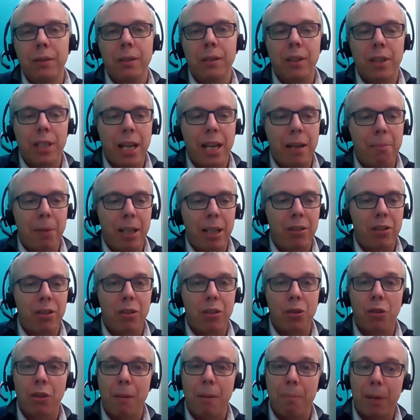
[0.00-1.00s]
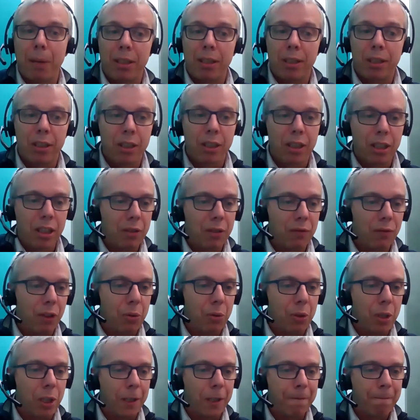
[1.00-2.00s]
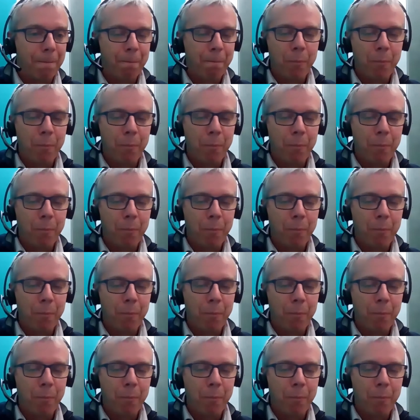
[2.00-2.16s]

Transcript: Zen Masters or ambassadors in the future.